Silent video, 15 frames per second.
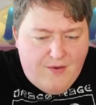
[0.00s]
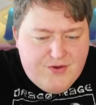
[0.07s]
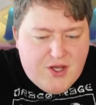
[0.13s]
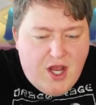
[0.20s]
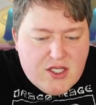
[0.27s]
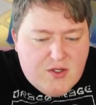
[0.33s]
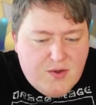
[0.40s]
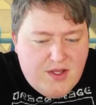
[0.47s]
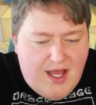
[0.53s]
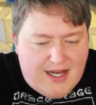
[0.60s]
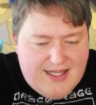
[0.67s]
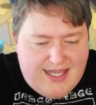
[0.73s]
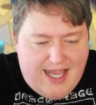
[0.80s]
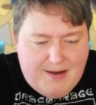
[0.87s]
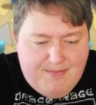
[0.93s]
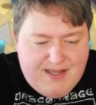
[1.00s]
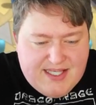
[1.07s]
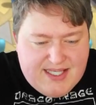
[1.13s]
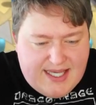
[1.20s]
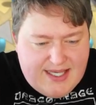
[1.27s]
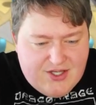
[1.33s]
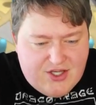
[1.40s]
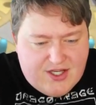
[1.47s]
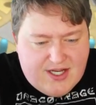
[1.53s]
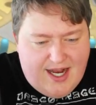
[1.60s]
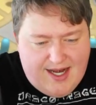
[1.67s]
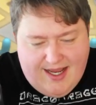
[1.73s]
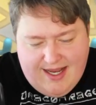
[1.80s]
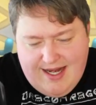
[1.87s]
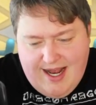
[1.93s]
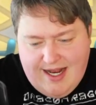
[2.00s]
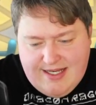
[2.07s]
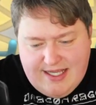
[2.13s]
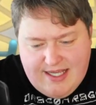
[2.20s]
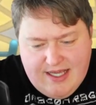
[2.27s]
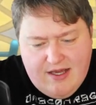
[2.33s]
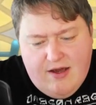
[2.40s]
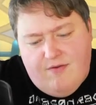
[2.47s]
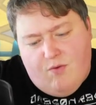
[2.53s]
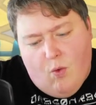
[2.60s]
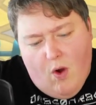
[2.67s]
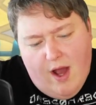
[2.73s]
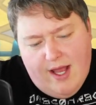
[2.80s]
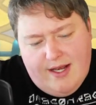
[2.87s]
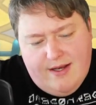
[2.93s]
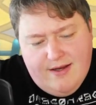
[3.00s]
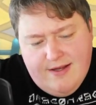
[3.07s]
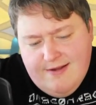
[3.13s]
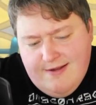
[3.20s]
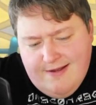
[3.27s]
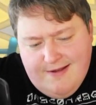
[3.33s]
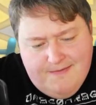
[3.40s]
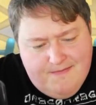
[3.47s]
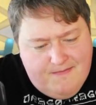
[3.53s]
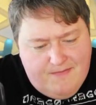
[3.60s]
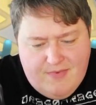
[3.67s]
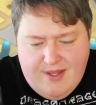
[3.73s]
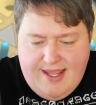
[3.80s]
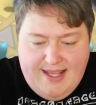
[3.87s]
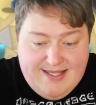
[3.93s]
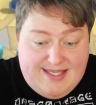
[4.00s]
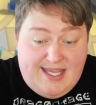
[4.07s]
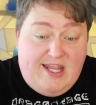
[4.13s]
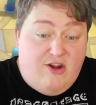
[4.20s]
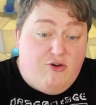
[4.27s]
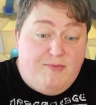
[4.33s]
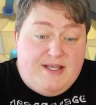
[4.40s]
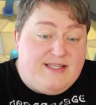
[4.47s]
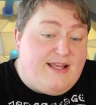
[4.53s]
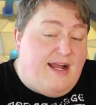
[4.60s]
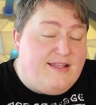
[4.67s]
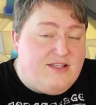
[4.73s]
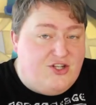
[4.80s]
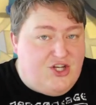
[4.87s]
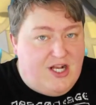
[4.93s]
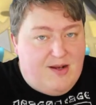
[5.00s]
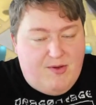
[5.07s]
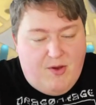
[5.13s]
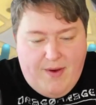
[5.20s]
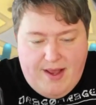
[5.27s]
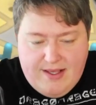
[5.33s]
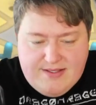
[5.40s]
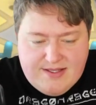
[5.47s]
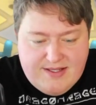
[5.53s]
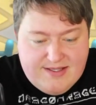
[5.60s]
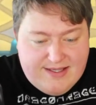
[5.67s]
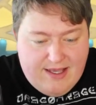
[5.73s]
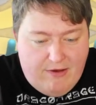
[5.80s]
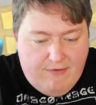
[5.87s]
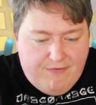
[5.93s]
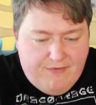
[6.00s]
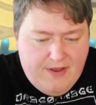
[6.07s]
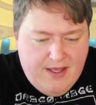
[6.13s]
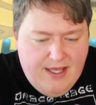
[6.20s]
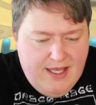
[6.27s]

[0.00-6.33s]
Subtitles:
I've talked to a lot of the NPCs just to kind of get an idea of what is here besides the GWS itself.